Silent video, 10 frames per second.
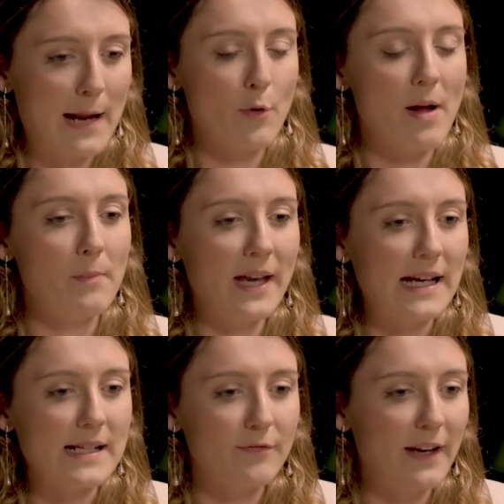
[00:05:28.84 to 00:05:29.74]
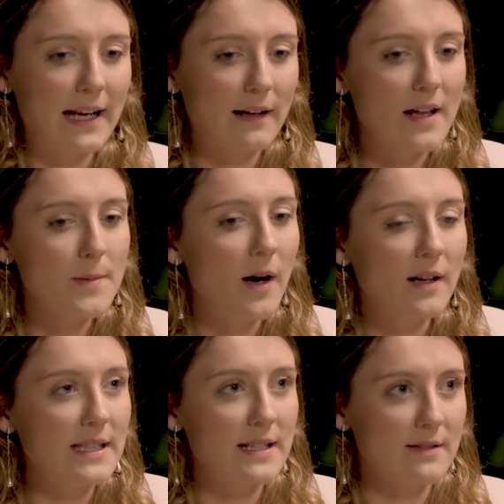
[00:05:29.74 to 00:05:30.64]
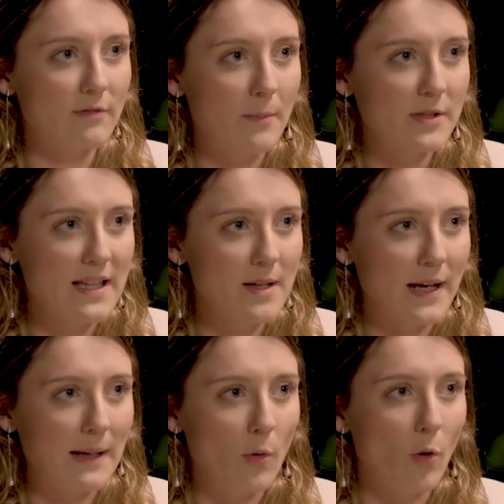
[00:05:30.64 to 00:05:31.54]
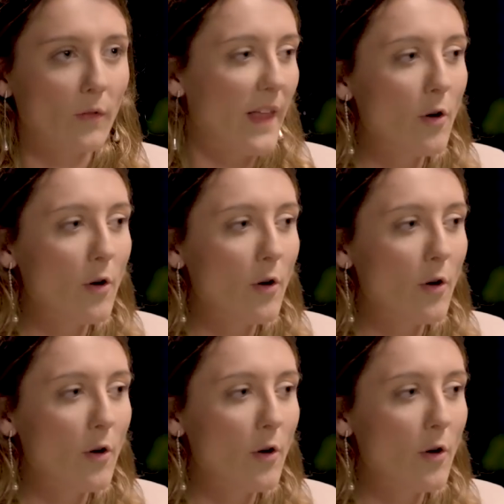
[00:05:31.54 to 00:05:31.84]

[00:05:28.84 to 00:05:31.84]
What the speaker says: Labour MPs feeling like the party doesn't represent them anymore.